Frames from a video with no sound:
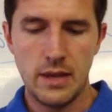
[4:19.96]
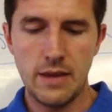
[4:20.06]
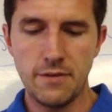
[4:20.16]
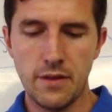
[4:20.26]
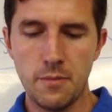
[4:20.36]

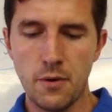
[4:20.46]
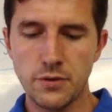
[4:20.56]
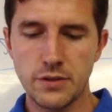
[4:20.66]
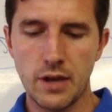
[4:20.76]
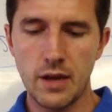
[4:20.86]
Even in the
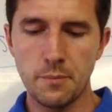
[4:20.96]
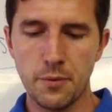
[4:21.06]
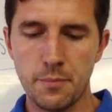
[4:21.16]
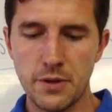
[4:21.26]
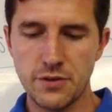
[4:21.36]
most
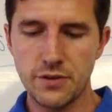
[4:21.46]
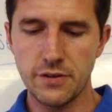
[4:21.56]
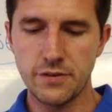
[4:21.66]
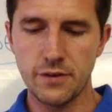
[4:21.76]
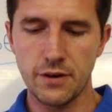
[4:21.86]

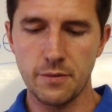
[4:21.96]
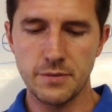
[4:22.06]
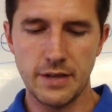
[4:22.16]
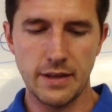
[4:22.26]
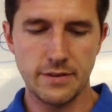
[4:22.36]
unpropitious
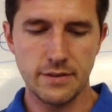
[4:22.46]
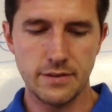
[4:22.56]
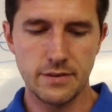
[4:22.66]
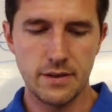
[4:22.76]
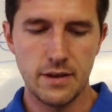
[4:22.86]
circumstances,